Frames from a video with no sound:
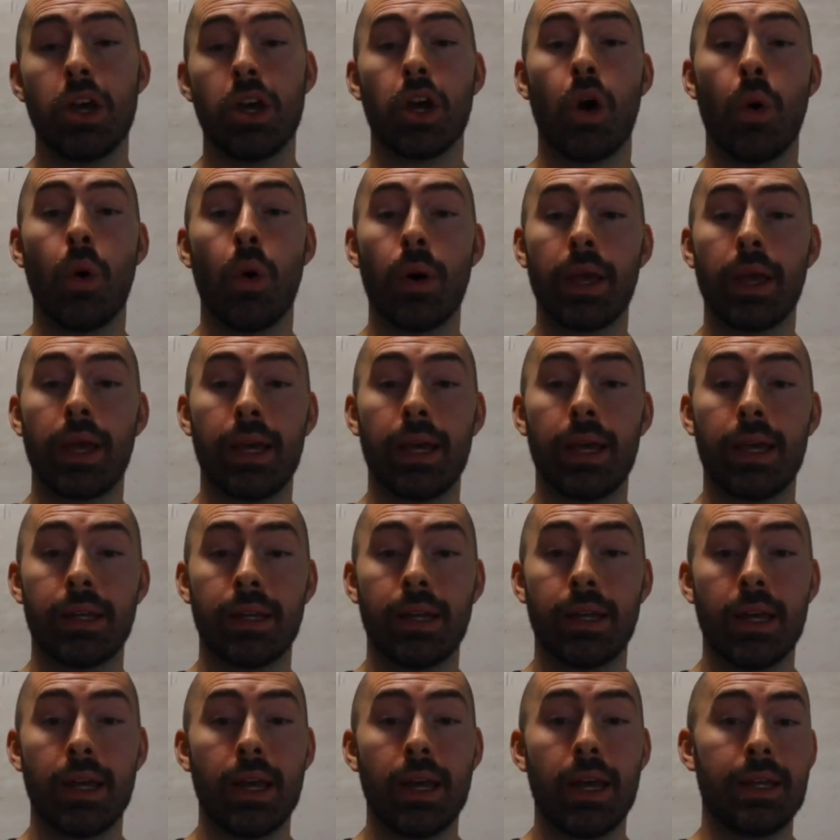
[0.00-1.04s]
Going in,
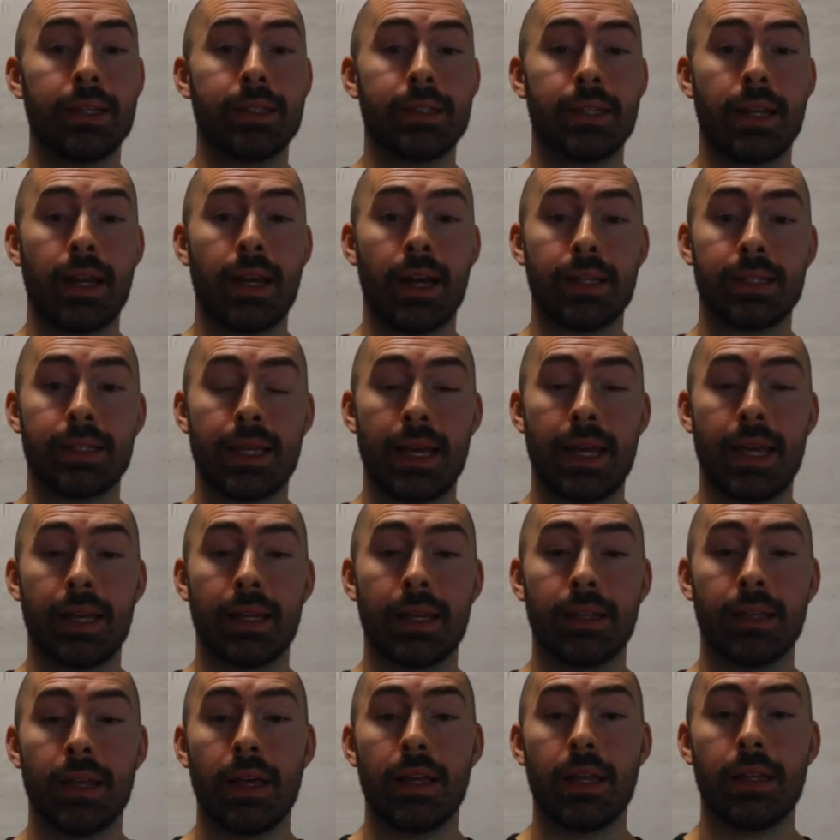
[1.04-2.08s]
it's not
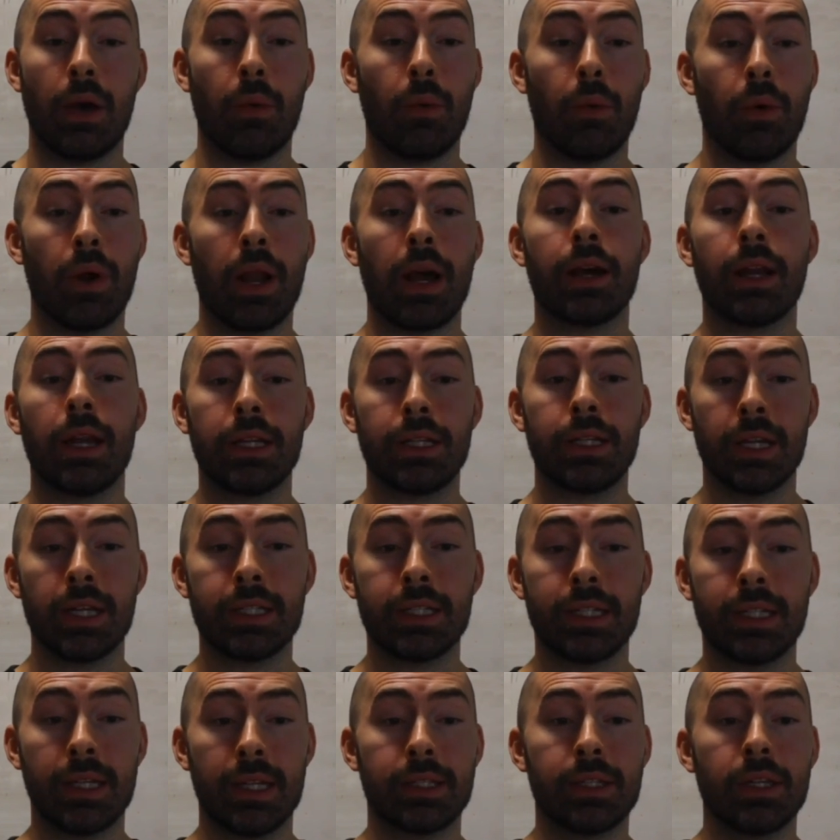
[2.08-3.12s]
saying that we're not going to
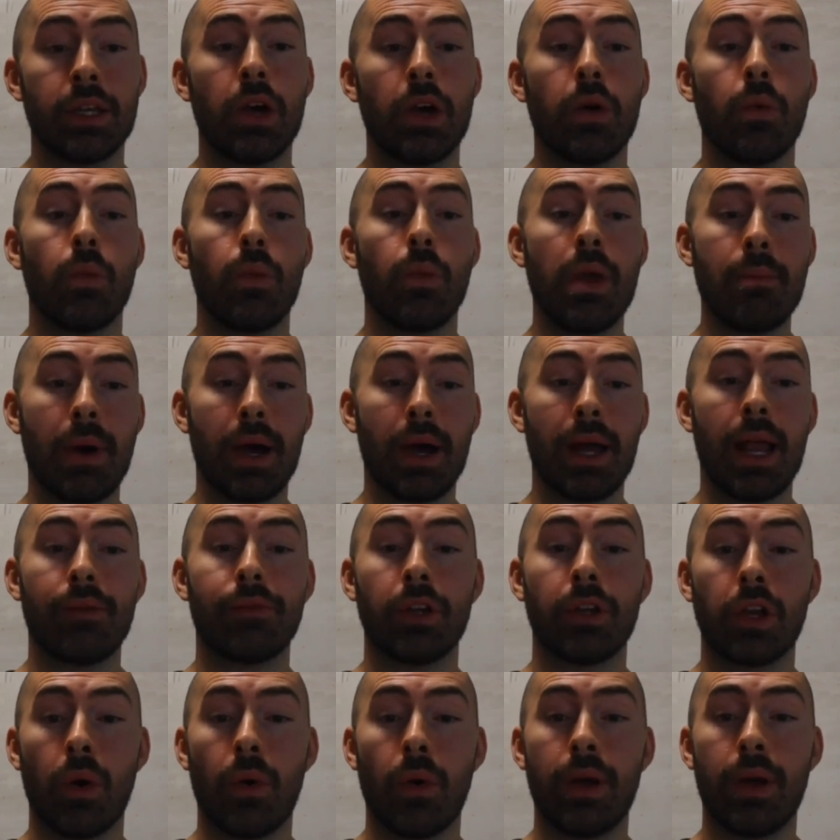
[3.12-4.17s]
touch it. It's we might have
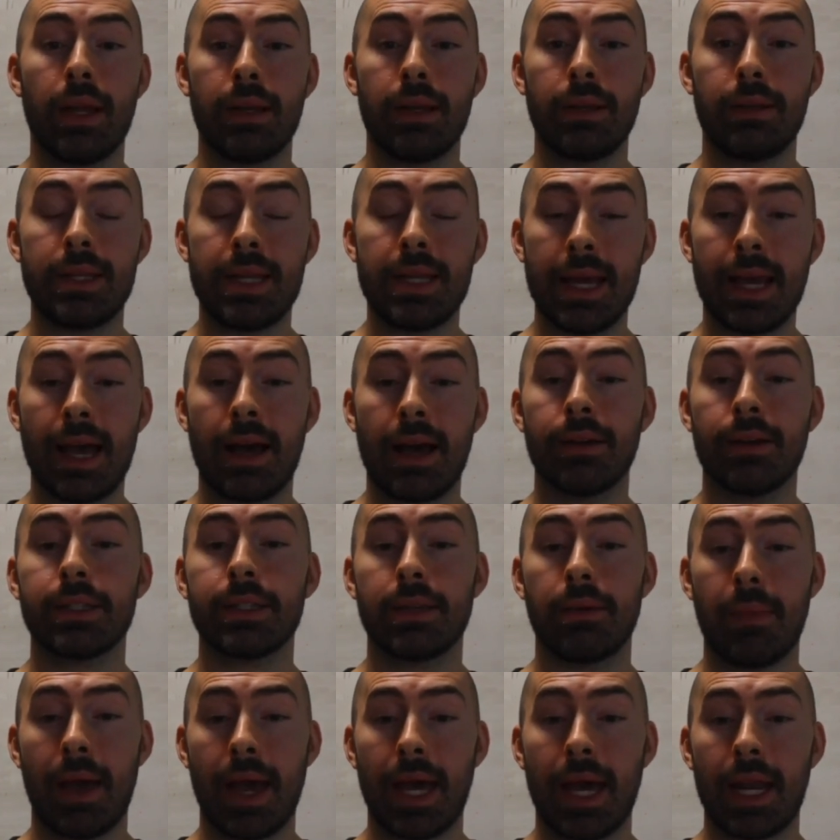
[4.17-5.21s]
to go in and take out
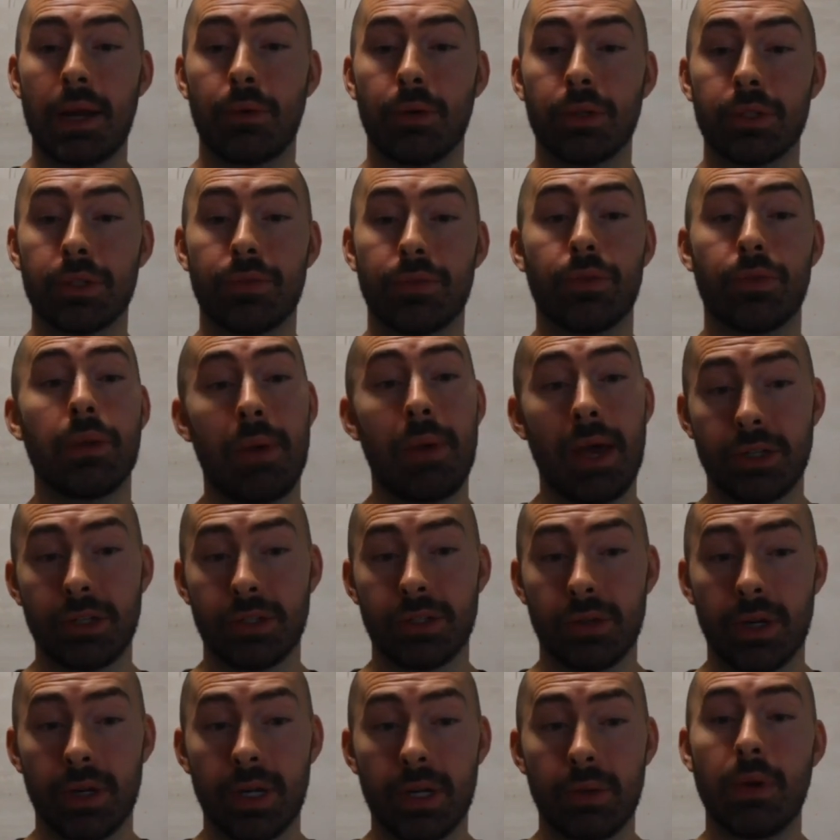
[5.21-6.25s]
some animals for the pet
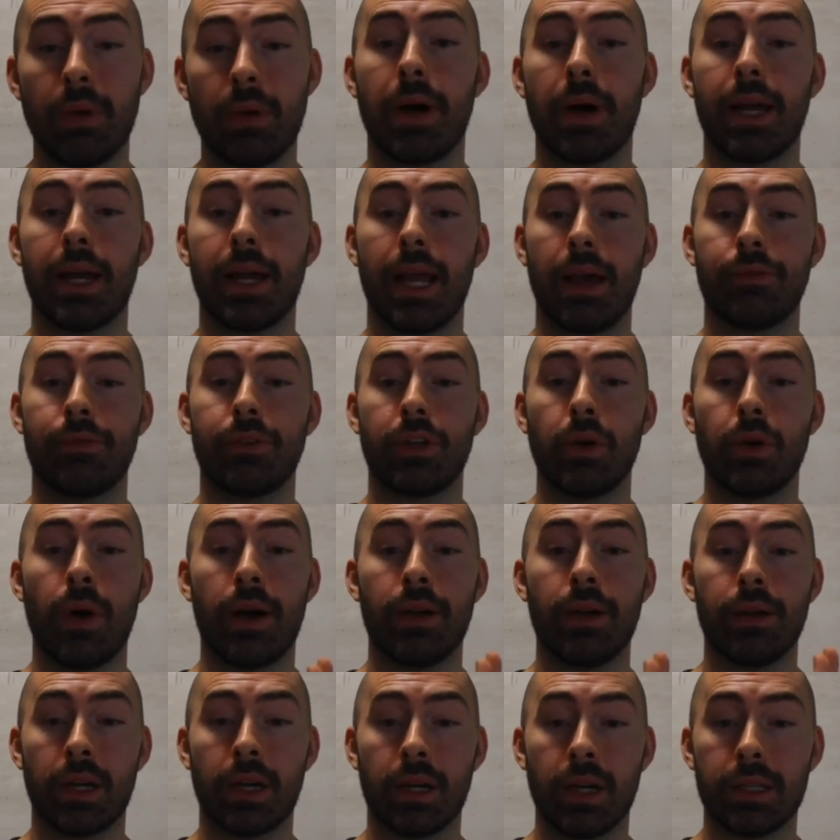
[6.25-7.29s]
trade. We might have to go
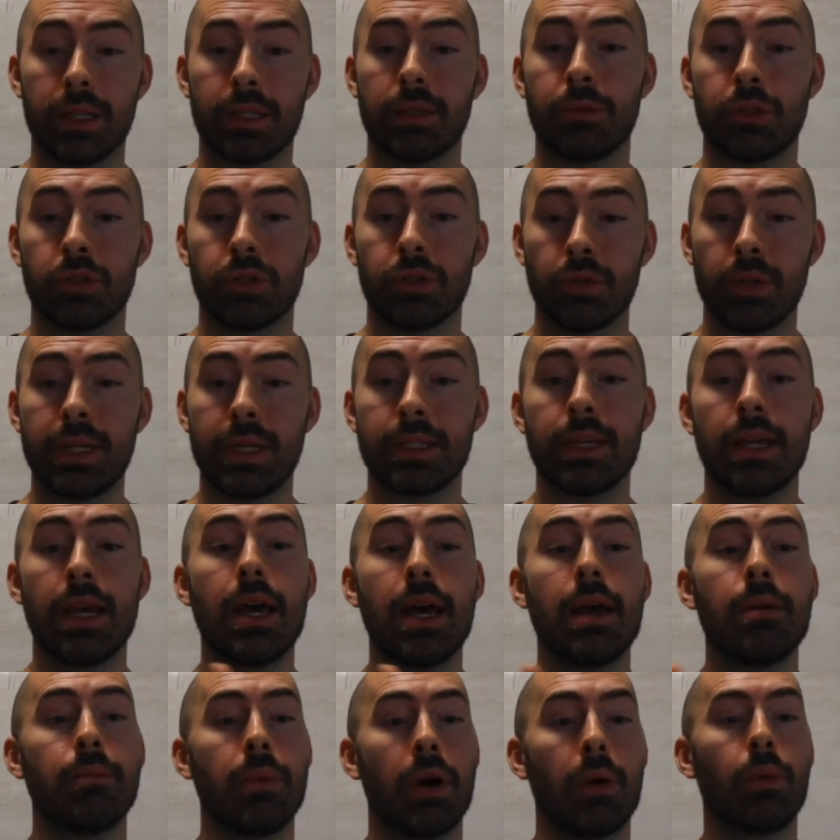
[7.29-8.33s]
out and cut some trees,
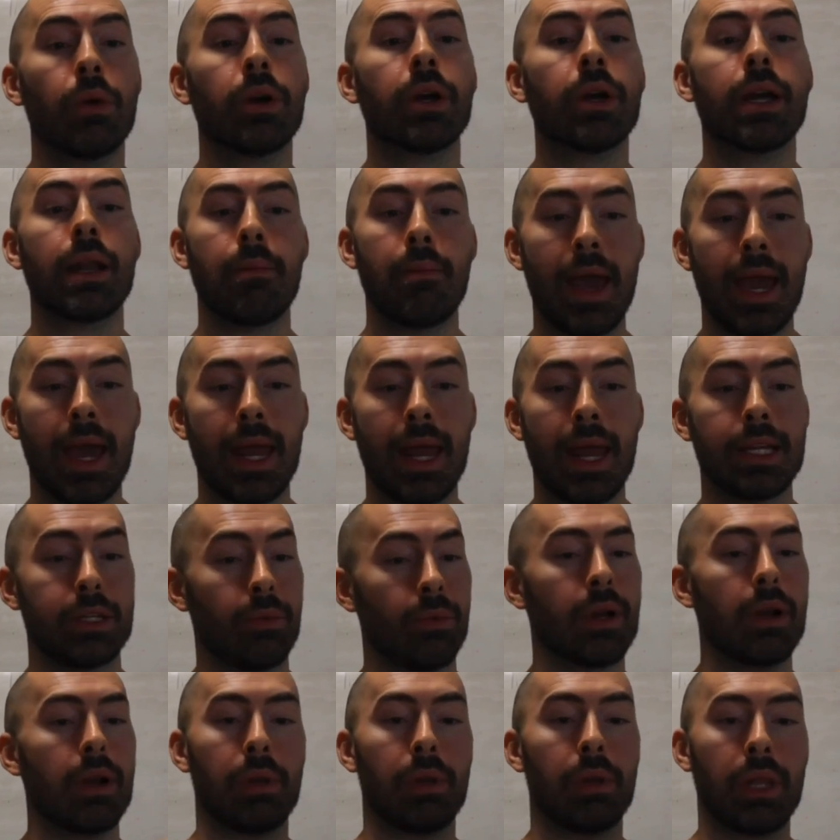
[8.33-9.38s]
but we're going to manage it.
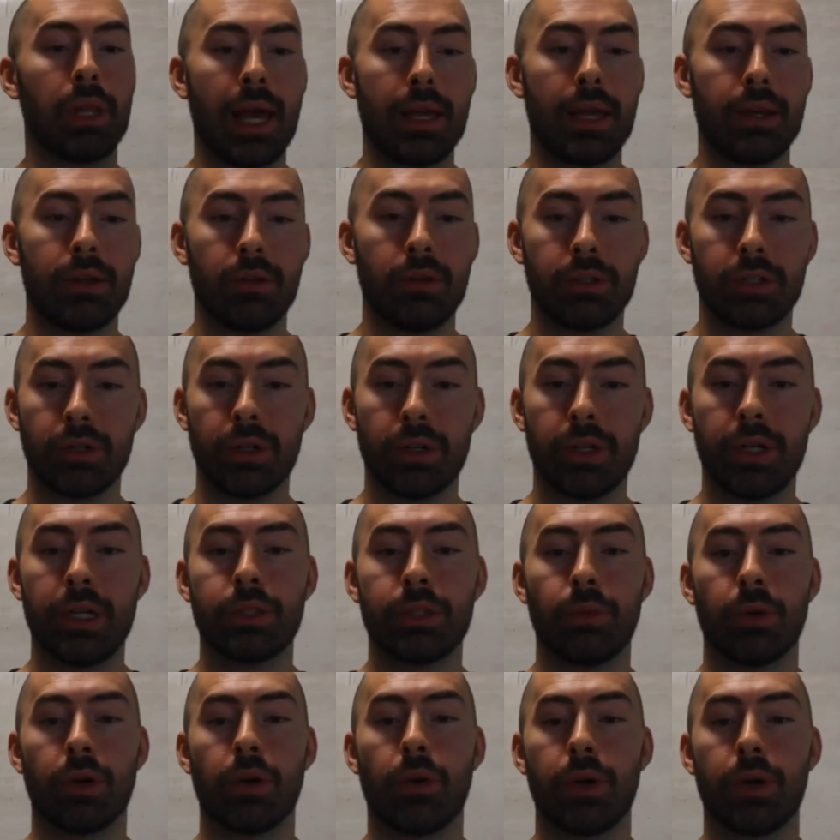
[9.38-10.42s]
We're going to plant new
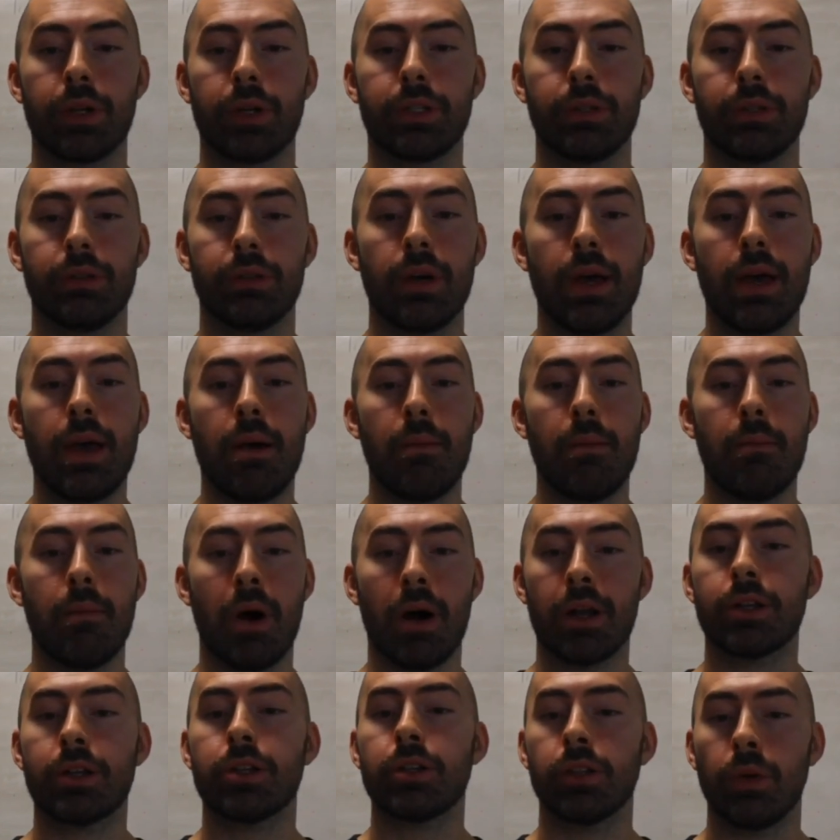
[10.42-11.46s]
trees. We're going to
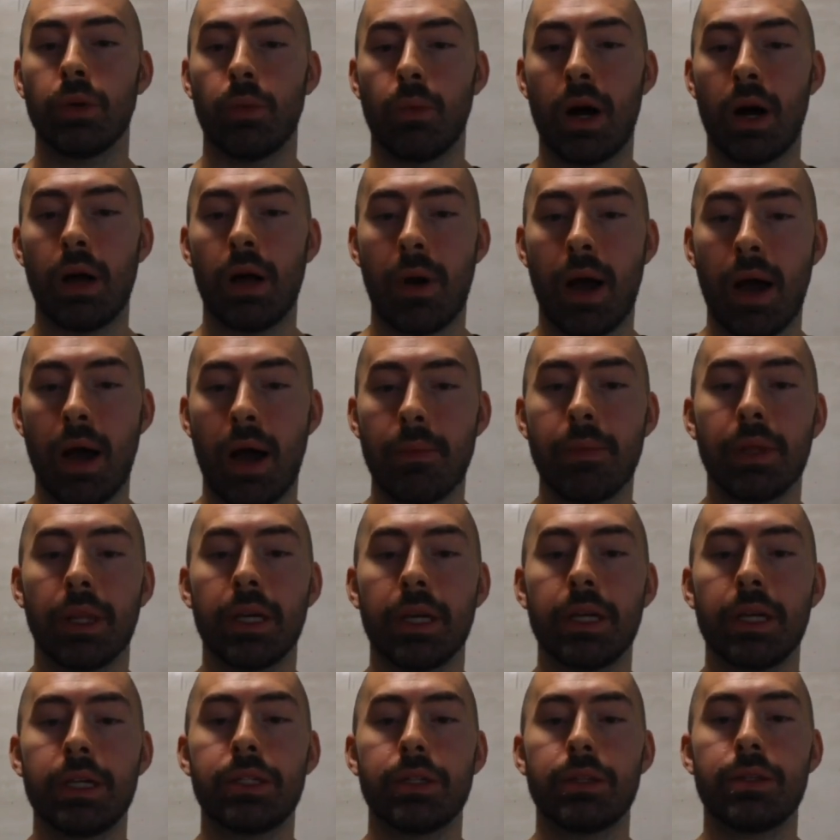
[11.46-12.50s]
monitor the wild
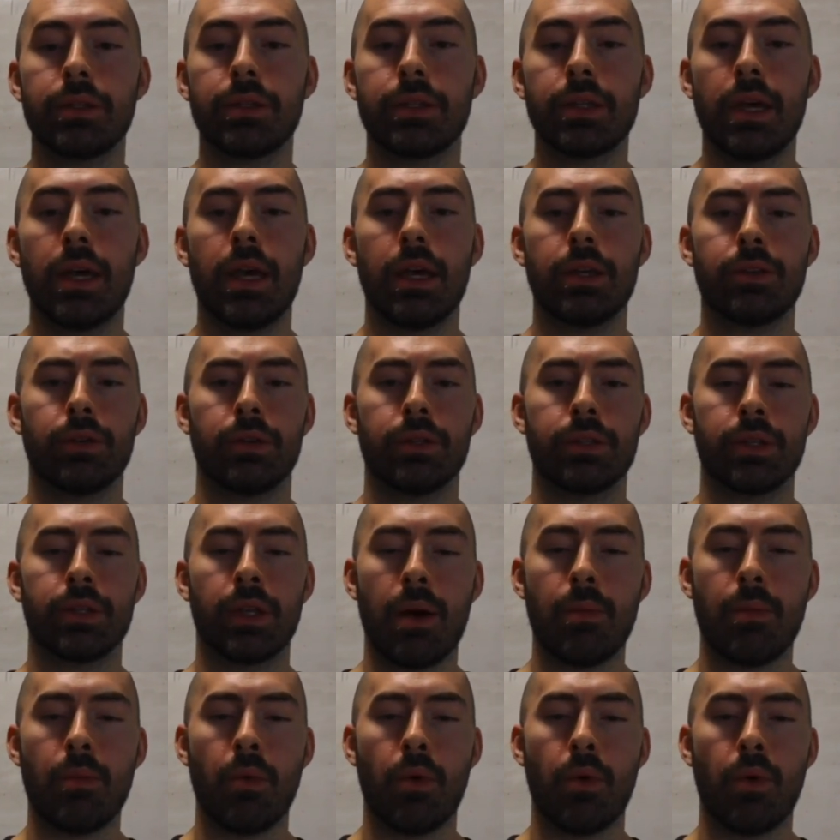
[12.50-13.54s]
populations. And so there's a
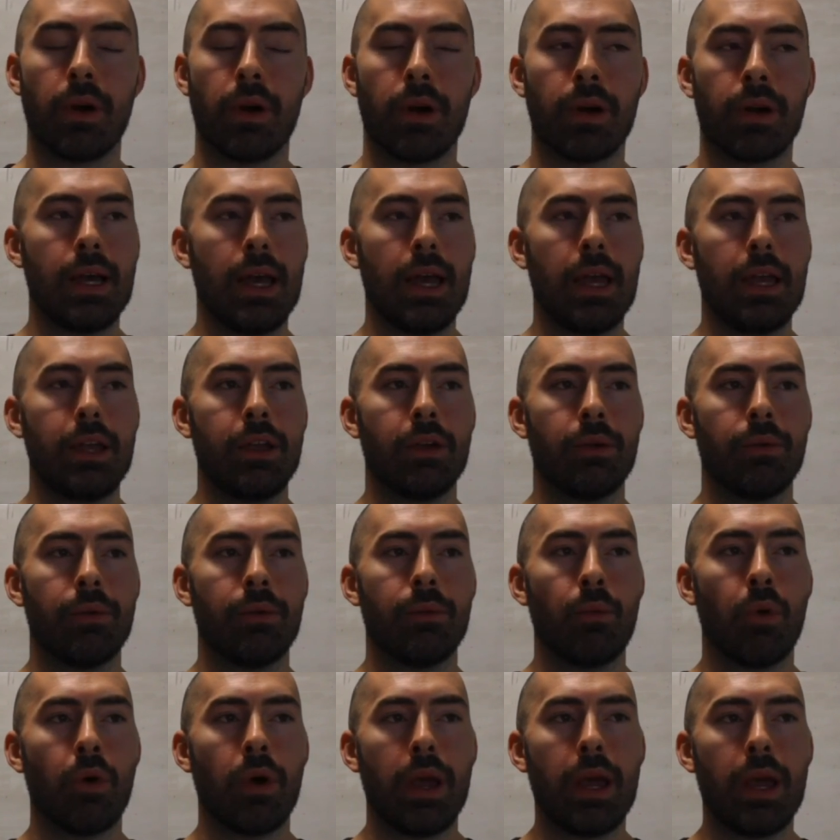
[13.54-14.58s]
lot more, you're
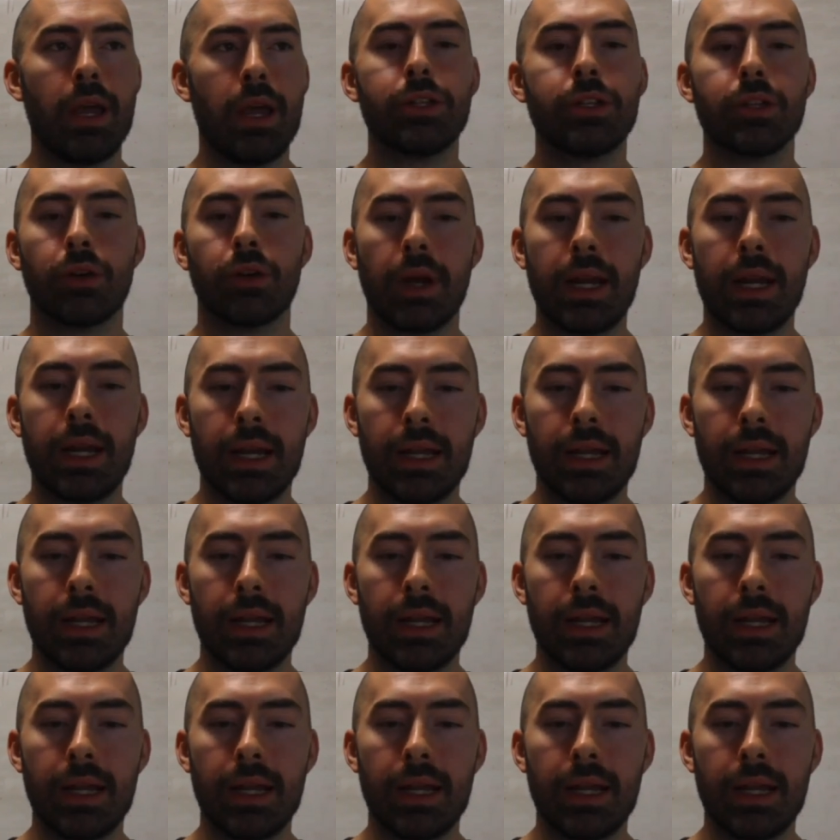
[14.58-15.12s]
more integrated